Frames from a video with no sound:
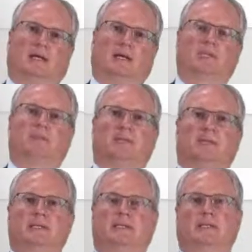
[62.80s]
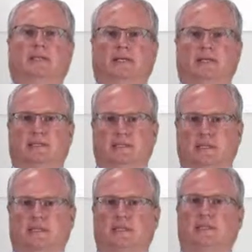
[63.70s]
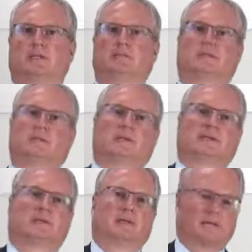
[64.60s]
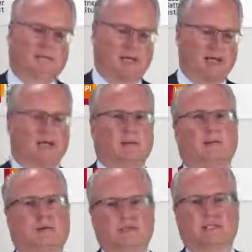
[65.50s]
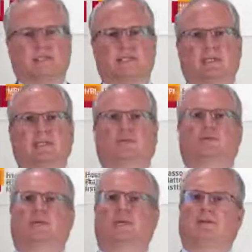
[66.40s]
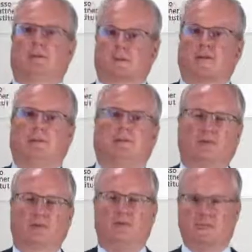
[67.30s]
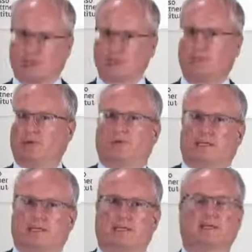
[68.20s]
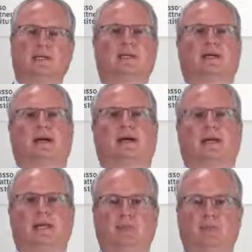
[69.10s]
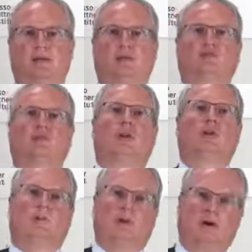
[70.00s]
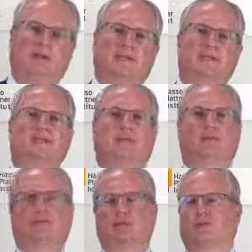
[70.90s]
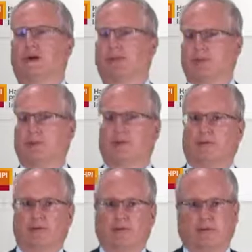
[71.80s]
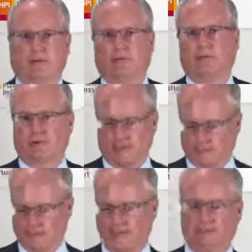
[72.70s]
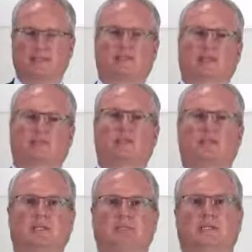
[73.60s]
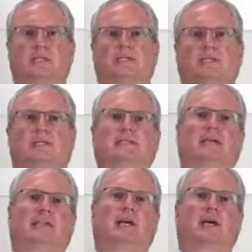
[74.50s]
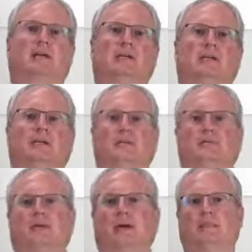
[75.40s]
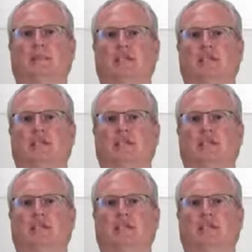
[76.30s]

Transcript: This means that in such a system, parallel processes, which we need, for example, for transaction processing, are able to know about the status of other parallel running processes in the same system, since they share the RAM, they